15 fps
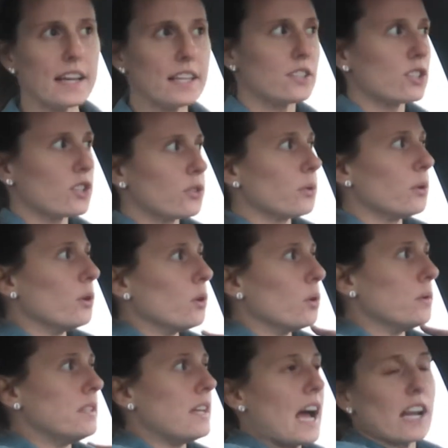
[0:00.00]
It's
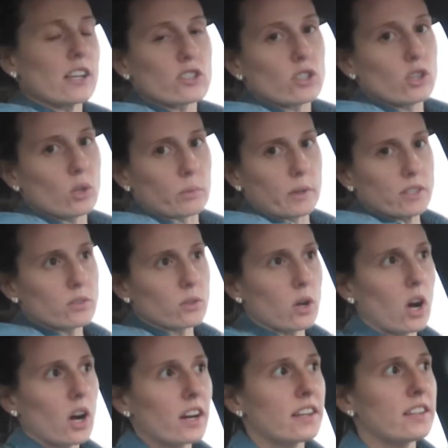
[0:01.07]
through National Rental
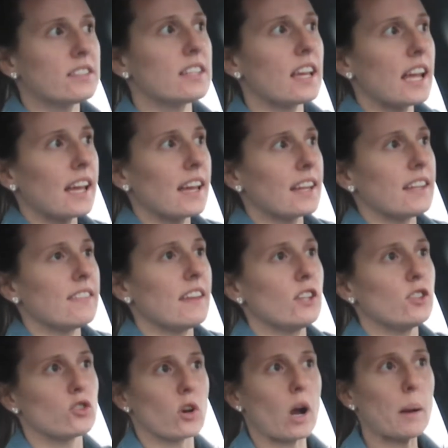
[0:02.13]
Cars and they
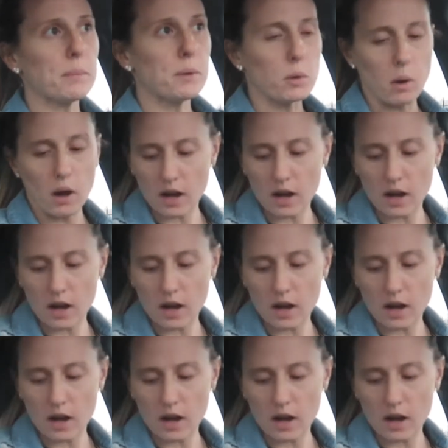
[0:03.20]
drop you